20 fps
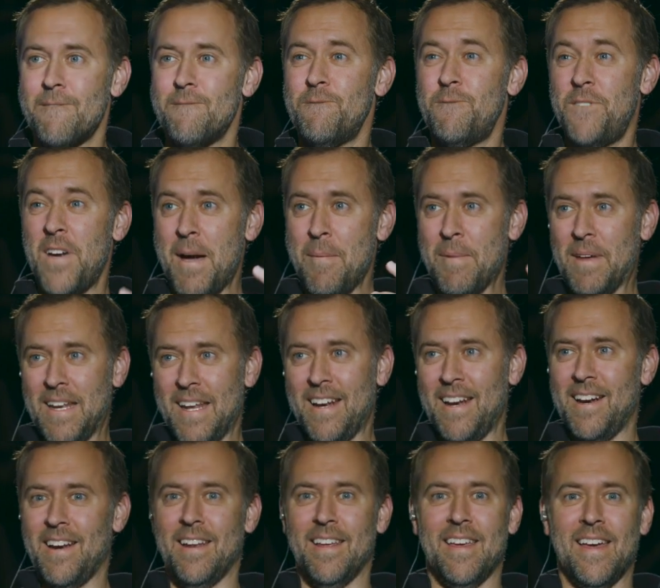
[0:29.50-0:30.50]

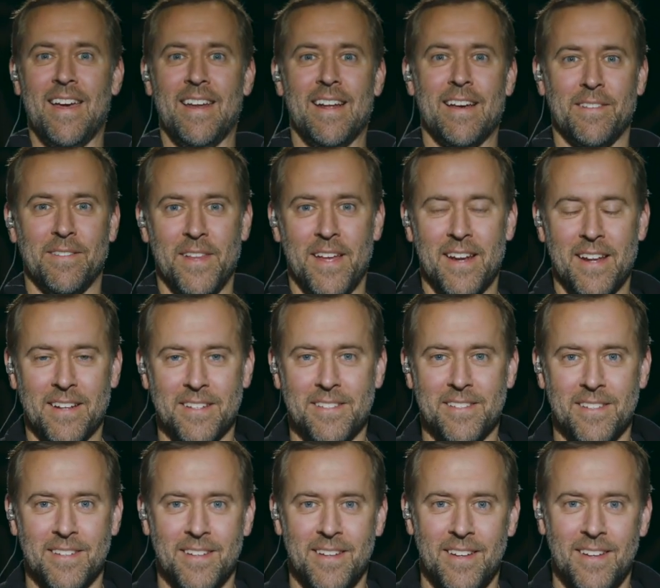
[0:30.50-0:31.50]
Femininity in
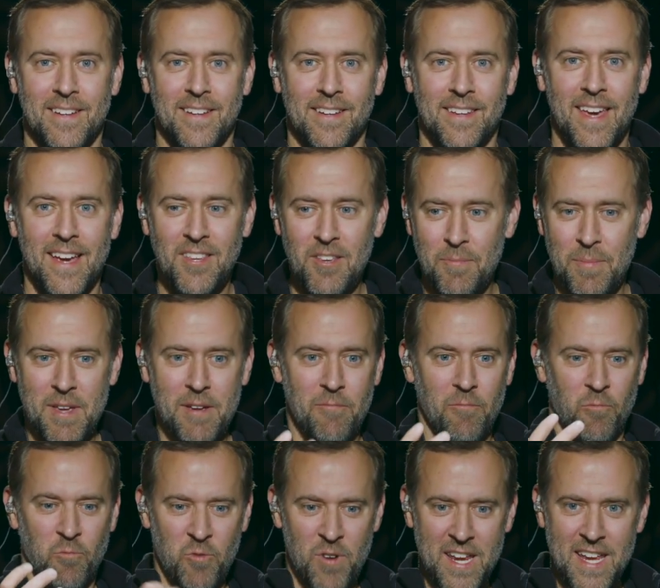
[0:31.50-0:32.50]
athletics. Can you be
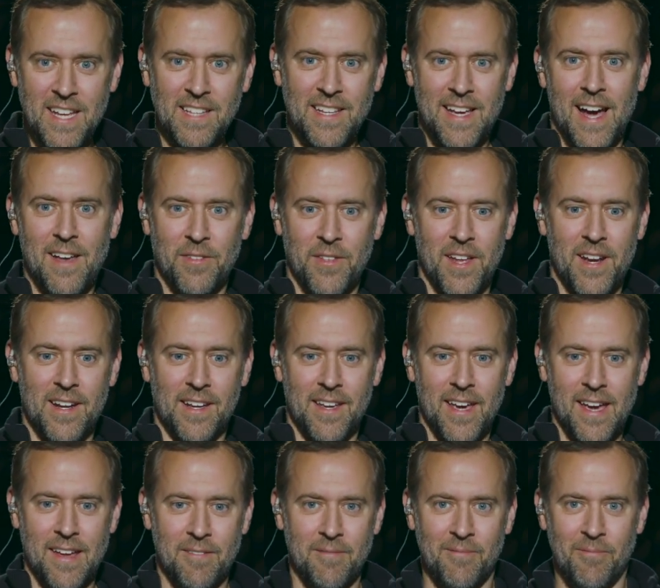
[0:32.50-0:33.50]
really athletic
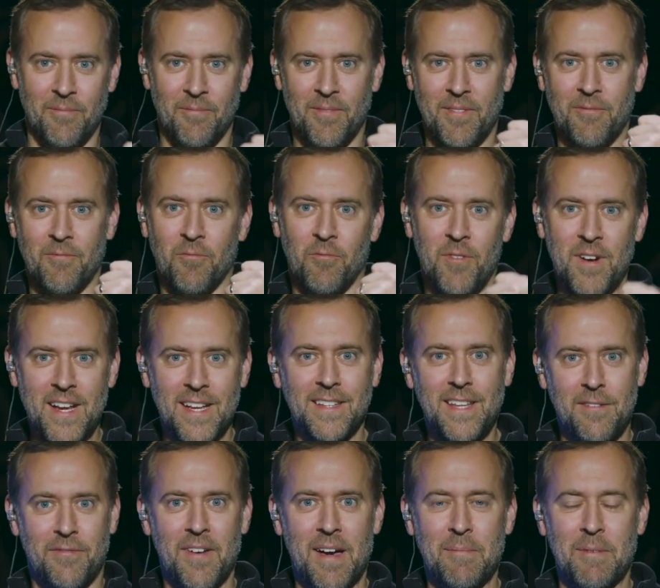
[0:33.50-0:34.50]
and really
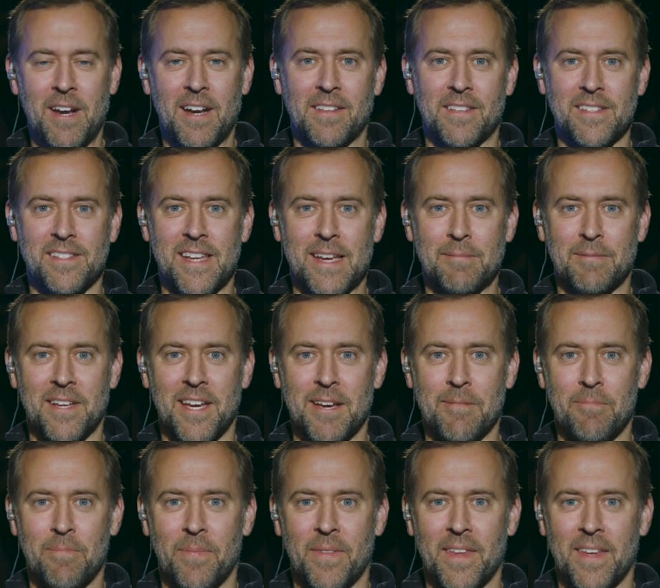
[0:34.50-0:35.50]
feminine at the same
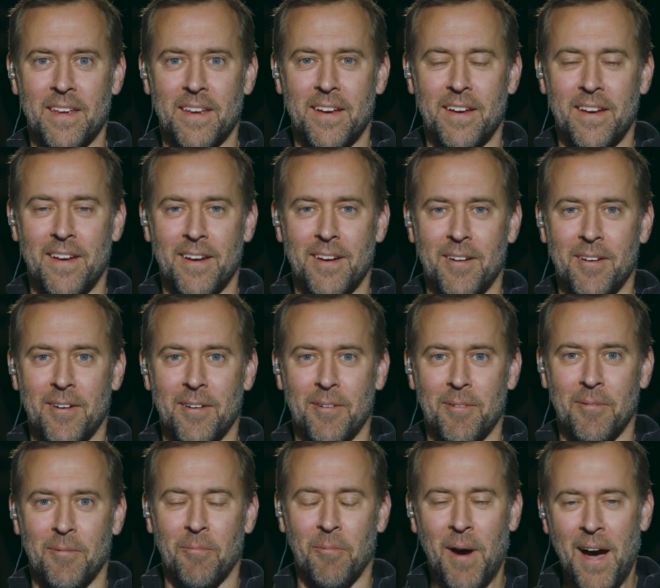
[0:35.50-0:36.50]
time?
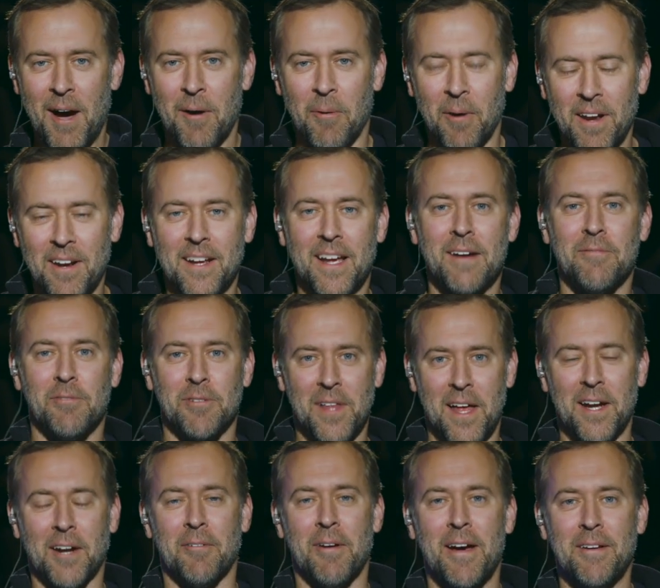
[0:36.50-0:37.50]
Wow, we're going to cover a
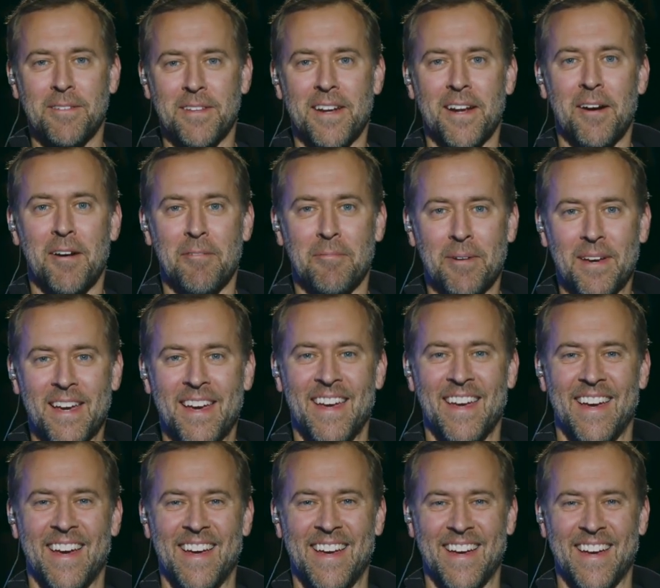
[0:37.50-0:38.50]
lot of ground today, aren't we?
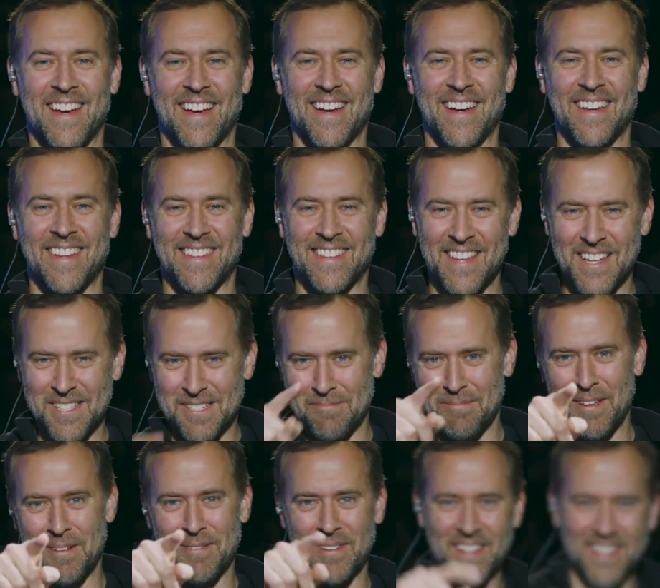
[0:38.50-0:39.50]
Thanks for being with